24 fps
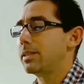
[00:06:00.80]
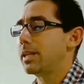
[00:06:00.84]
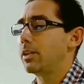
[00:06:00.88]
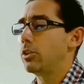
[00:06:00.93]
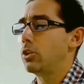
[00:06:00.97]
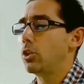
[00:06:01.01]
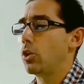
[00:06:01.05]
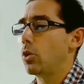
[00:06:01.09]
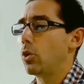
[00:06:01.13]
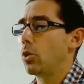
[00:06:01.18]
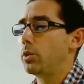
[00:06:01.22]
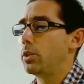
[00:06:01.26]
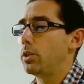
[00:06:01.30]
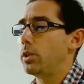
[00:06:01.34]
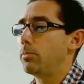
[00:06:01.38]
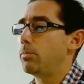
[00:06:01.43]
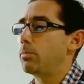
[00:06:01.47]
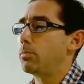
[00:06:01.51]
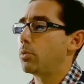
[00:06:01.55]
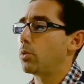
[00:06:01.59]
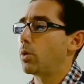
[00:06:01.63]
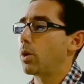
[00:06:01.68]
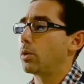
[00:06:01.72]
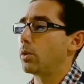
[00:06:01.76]
technology
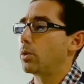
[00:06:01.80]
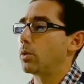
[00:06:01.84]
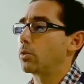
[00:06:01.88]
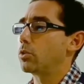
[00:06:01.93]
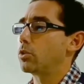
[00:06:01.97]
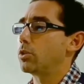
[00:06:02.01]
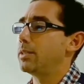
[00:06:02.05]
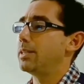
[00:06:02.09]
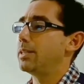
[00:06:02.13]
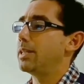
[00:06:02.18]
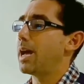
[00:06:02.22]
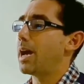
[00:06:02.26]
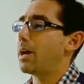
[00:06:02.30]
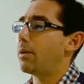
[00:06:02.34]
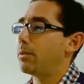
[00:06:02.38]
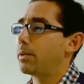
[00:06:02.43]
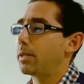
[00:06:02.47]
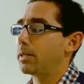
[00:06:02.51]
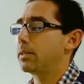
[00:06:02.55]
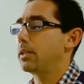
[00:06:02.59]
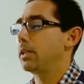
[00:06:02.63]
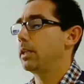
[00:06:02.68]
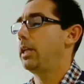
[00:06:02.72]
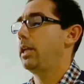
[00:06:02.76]
products
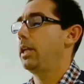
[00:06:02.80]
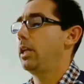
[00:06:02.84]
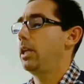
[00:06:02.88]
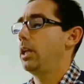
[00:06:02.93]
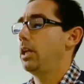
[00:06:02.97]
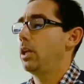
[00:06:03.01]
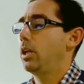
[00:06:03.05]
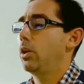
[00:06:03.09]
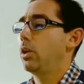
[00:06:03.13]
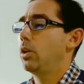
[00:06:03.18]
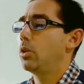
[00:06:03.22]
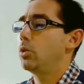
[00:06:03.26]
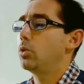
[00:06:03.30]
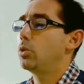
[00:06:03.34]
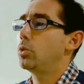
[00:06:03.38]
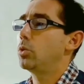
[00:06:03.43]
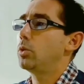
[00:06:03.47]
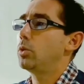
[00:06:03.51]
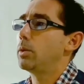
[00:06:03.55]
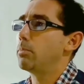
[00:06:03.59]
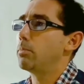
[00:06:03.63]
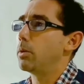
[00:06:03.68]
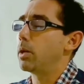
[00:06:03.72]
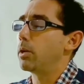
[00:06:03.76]
directly to
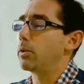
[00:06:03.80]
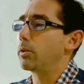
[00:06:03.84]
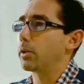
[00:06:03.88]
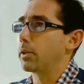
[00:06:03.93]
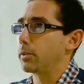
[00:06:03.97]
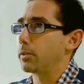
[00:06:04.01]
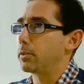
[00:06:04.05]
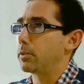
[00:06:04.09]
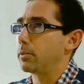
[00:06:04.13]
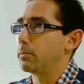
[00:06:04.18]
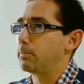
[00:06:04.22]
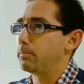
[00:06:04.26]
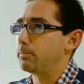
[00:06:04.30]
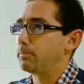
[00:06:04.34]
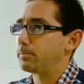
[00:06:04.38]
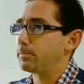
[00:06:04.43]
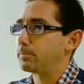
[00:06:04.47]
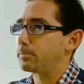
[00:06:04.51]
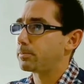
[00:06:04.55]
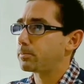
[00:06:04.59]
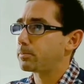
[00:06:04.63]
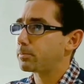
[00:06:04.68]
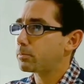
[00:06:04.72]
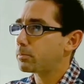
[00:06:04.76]
the market.
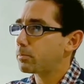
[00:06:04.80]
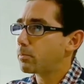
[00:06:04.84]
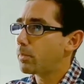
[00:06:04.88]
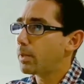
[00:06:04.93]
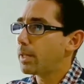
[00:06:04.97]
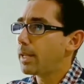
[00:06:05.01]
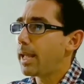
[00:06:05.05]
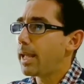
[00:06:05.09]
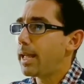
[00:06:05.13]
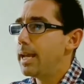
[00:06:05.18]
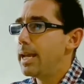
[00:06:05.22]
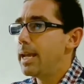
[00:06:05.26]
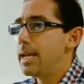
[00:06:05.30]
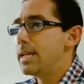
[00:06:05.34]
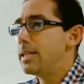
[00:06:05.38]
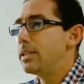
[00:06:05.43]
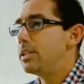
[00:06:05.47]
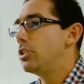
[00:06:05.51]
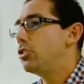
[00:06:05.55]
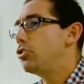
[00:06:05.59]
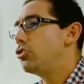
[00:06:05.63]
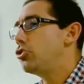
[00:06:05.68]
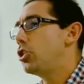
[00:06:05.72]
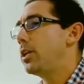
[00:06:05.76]

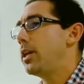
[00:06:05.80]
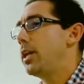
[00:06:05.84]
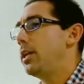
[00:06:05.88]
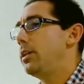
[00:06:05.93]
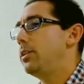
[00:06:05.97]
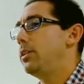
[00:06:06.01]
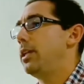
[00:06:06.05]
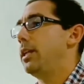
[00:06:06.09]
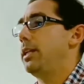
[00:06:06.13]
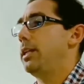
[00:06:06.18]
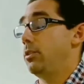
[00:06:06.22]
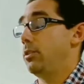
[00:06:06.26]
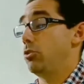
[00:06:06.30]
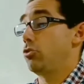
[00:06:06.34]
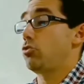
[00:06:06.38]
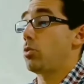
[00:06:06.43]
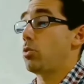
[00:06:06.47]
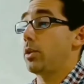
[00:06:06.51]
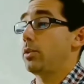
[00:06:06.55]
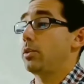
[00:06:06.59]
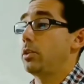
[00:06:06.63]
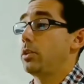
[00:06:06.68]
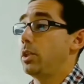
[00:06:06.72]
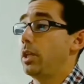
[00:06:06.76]
This change in
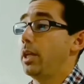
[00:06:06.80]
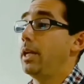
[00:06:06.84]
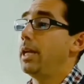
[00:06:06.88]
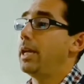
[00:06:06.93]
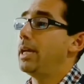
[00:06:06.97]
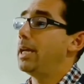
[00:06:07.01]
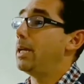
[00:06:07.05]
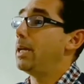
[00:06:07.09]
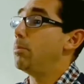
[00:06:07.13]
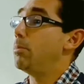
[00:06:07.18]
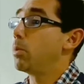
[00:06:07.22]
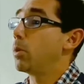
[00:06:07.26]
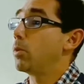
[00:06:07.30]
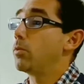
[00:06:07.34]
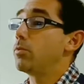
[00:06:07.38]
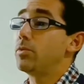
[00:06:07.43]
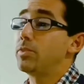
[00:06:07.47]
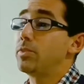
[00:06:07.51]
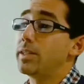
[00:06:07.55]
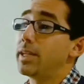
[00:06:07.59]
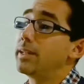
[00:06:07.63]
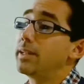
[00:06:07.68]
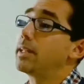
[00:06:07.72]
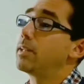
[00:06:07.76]
strategy involves
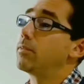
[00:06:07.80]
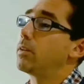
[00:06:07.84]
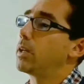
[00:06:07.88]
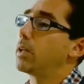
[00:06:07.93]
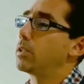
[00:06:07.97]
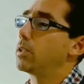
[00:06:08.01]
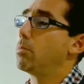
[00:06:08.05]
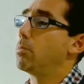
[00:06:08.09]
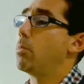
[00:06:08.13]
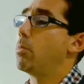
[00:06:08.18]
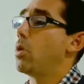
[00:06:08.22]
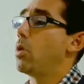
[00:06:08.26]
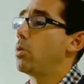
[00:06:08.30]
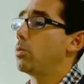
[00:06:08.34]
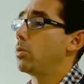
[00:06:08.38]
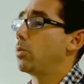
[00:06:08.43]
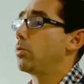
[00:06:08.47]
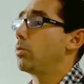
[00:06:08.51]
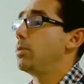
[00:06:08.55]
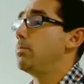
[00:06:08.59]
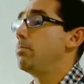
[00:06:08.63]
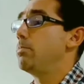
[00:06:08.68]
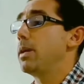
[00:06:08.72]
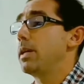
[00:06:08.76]
significant amount of
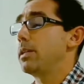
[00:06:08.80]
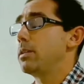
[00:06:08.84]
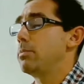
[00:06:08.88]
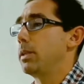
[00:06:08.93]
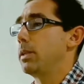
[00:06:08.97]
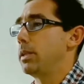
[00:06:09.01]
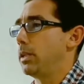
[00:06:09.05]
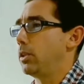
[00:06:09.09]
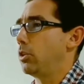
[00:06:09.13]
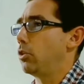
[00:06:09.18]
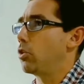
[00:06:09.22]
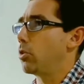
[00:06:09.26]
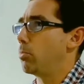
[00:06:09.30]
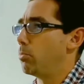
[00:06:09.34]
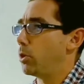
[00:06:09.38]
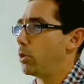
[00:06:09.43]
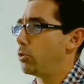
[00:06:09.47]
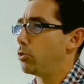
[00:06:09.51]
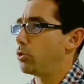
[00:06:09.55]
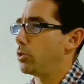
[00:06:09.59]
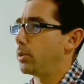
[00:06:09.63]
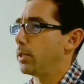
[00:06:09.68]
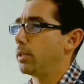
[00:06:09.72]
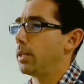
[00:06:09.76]
investment in
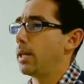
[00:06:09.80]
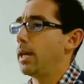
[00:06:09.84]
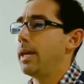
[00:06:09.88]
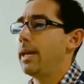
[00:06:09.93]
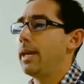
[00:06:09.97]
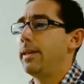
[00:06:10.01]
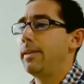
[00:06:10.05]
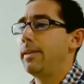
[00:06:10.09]
commercial,